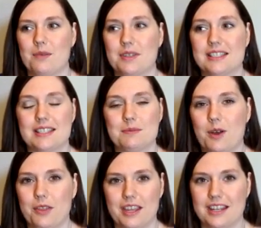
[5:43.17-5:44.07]
It's the
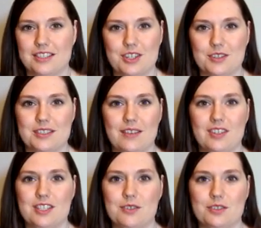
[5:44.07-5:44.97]
small things, you know,
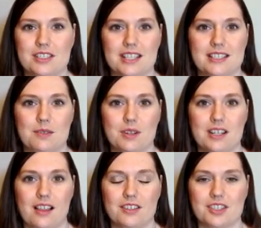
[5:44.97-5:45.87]
saving $261,
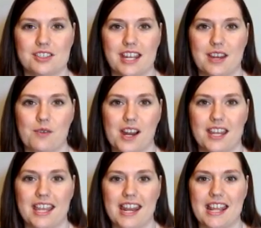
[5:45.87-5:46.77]
I'll take it where I
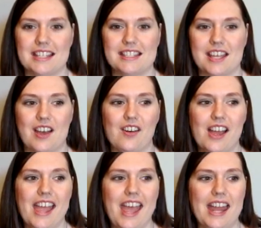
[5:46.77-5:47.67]
can get it. So
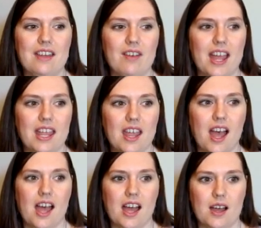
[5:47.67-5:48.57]
anyway,
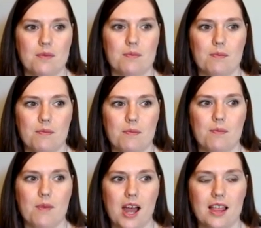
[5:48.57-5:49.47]

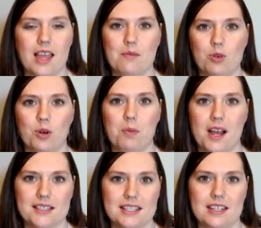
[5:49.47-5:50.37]
a lot more
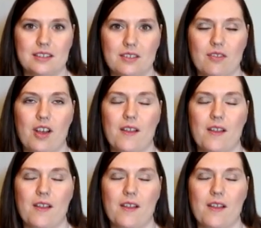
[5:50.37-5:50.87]
positive.